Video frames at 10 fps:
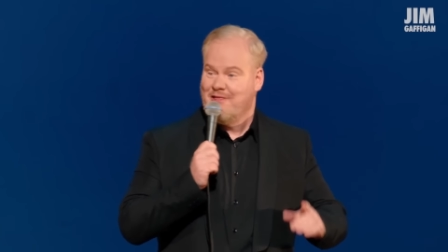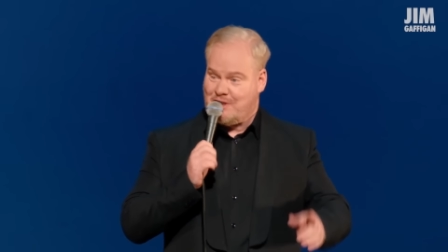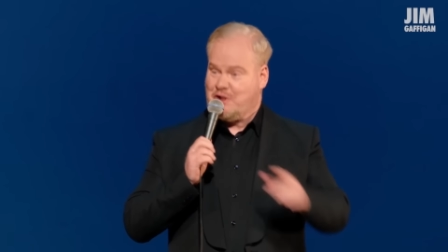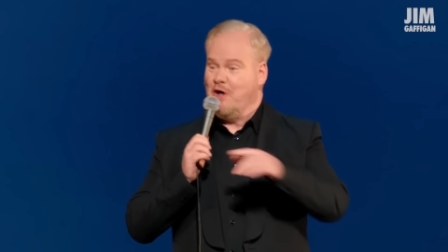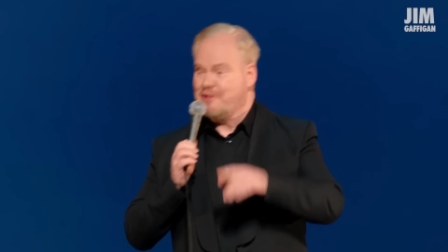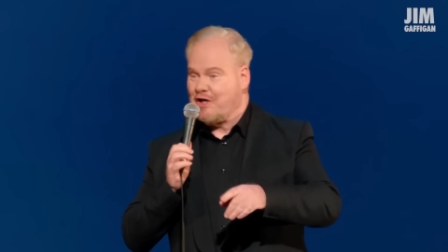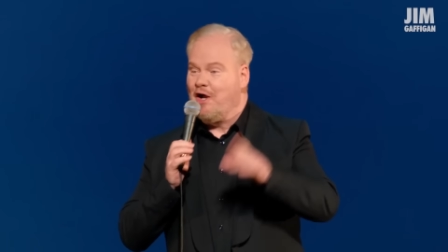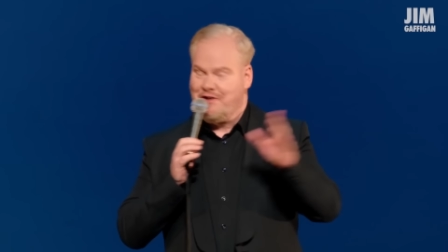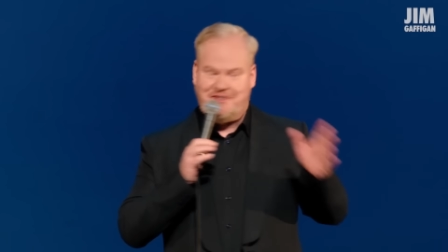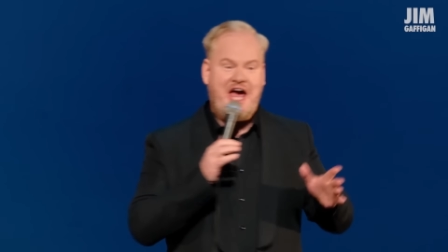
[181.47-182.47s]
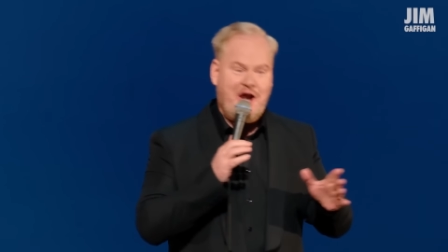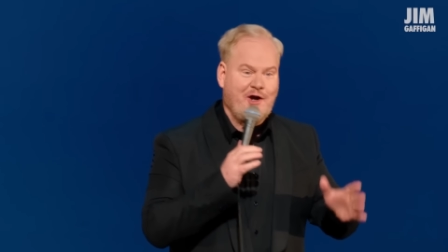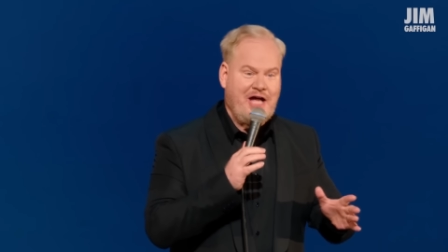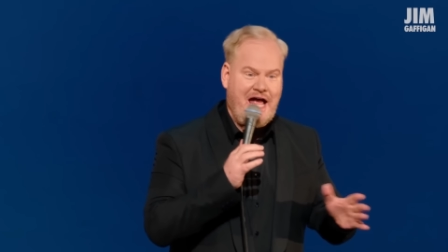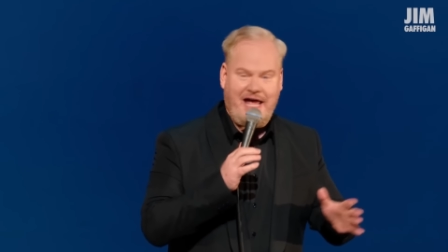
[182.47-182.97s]
The show's called Dead or
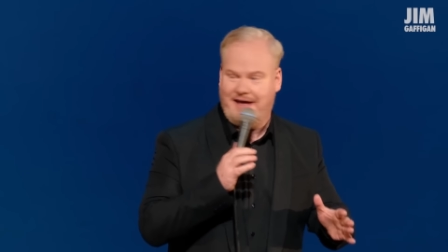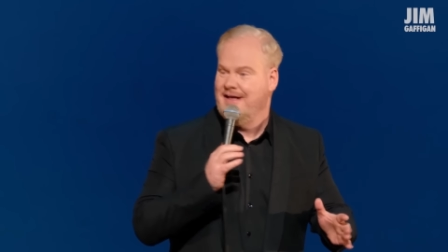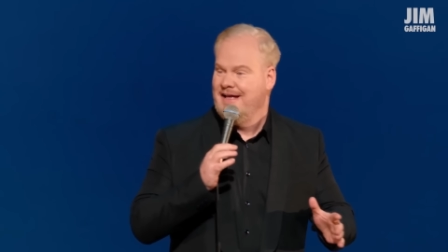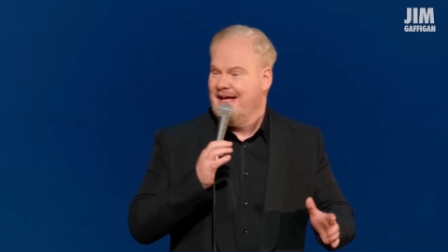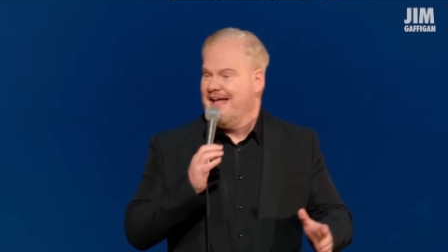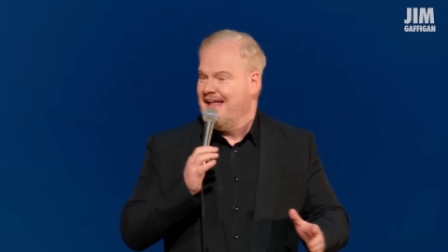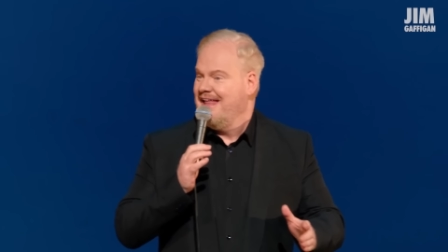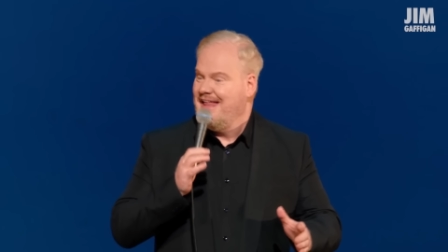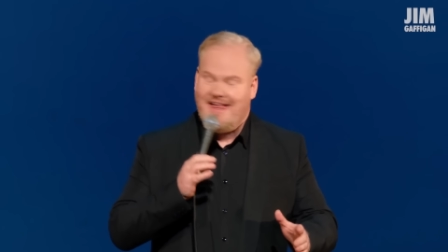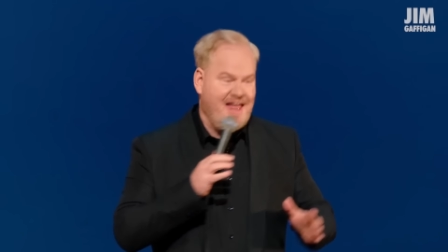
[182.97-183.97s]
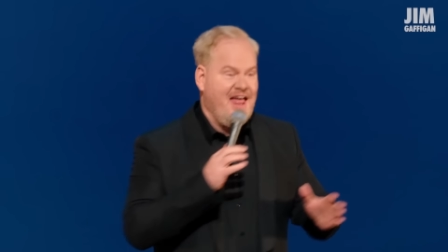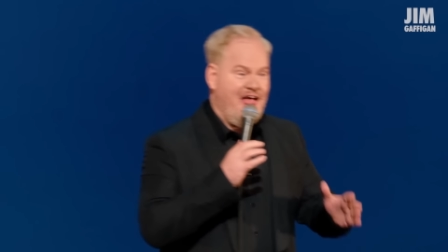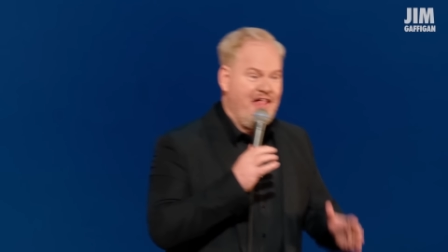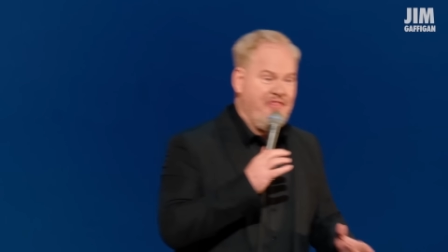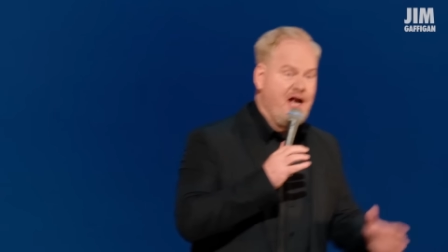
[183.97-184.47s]
Cake.
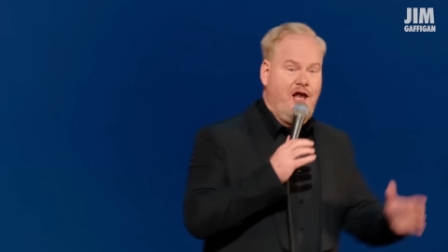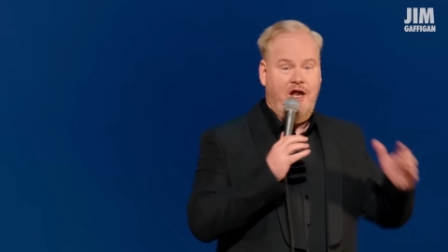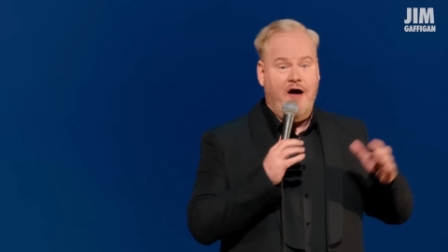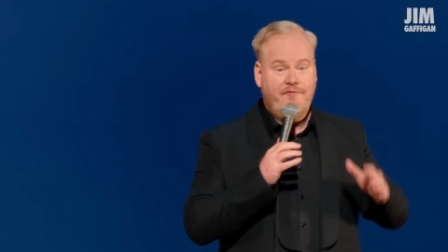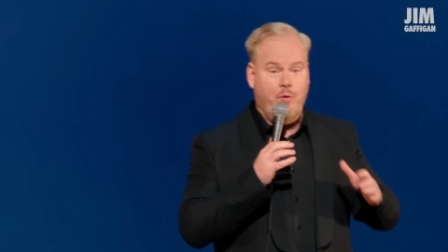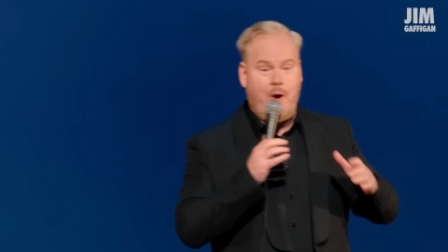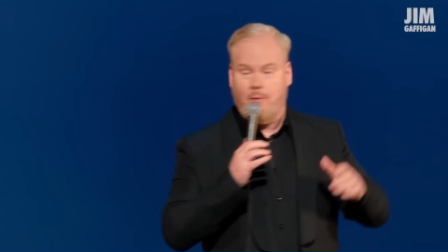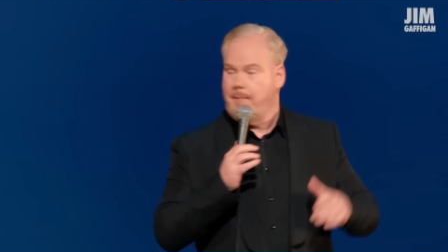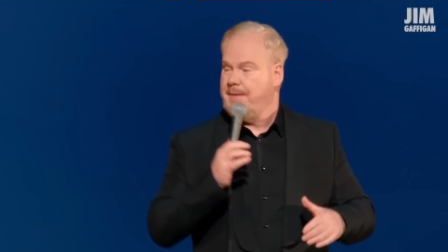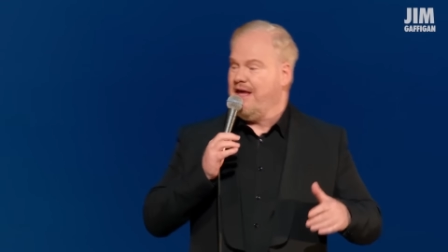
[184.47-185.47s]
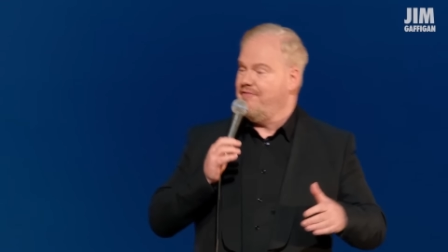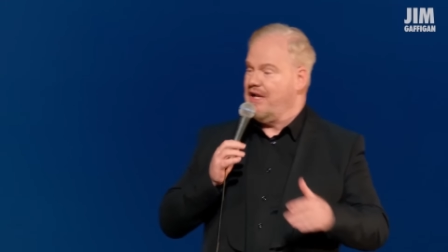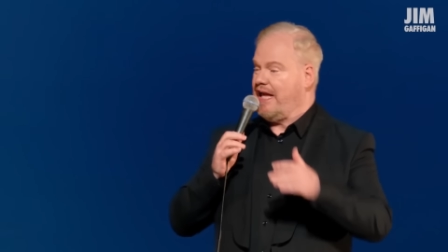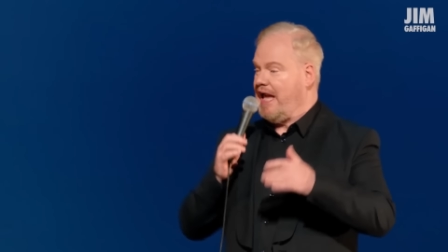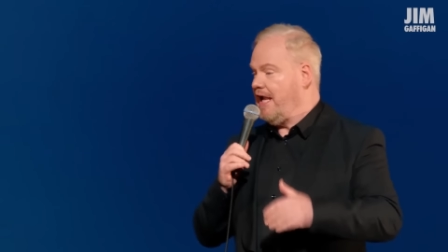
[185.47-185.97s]
And then a loved one would be given
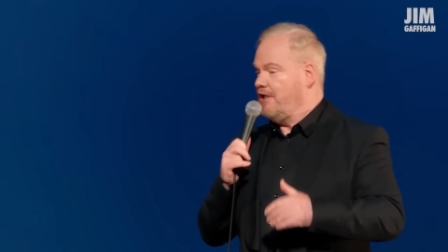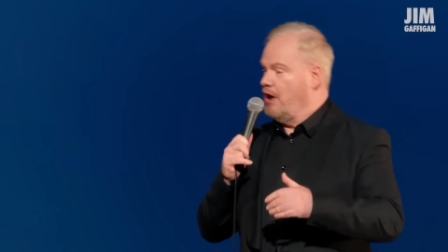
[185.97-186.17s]
a cake